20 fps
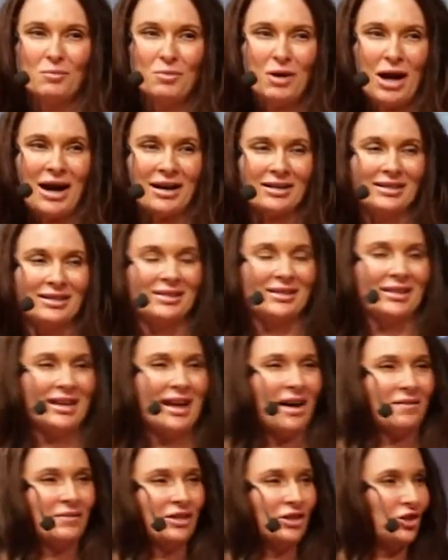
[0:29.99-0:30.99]
our practice and
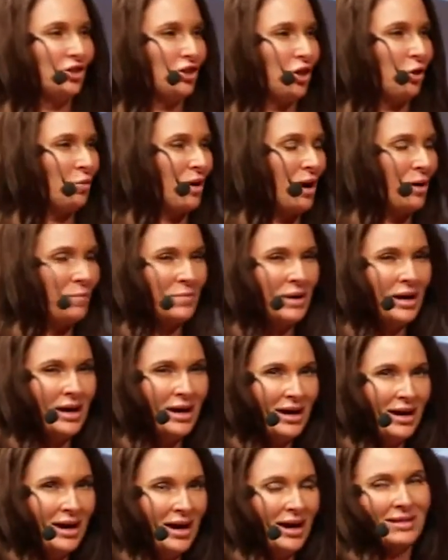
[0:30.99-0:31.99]
have it show up
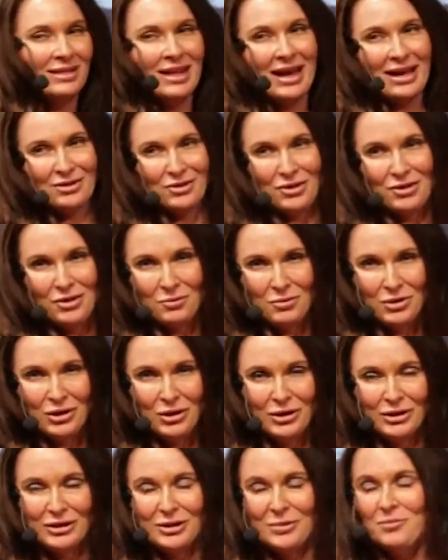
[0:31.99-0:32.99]
and land on the
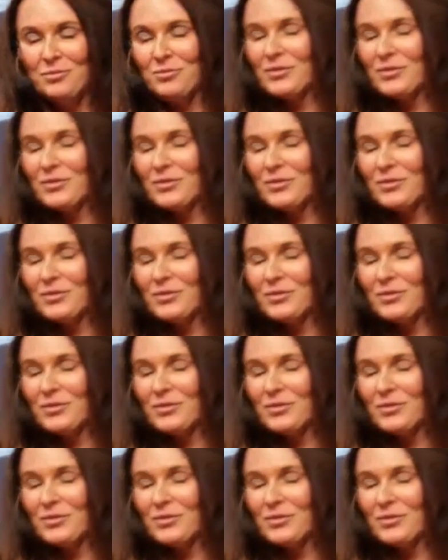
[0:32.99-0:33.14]
world.